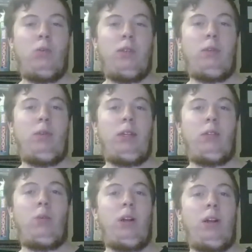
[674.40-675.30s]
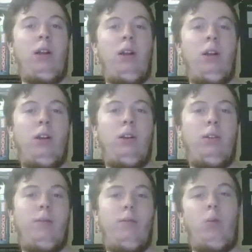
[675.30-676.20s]
of Series 1,
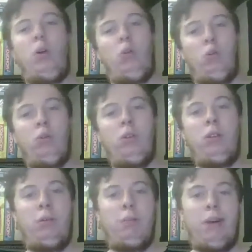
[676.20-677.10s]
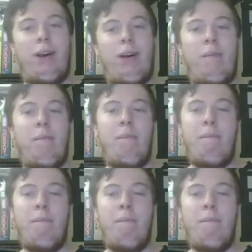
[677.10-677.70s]
Rose. But,